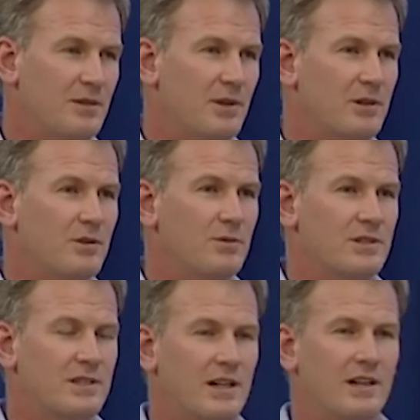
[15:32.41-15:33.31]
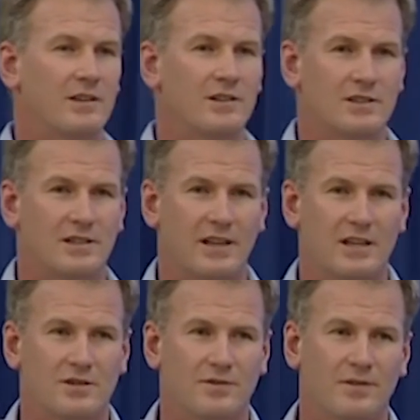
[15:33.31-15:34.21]
but who was diagnosed at the
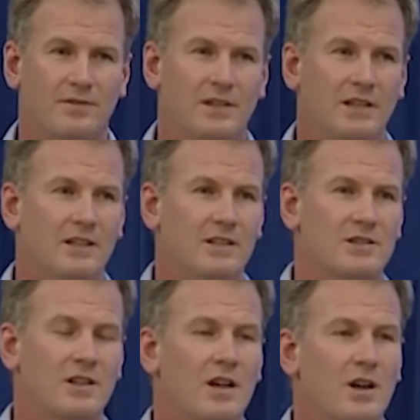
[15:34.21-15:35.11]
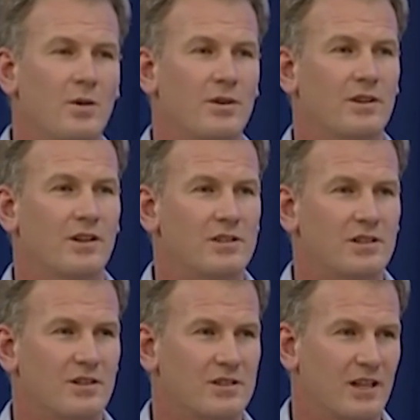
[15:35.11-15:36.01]
age of 15 years with an
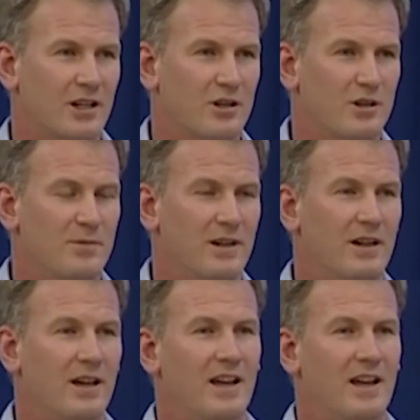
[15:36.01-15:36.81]
osteosarcoma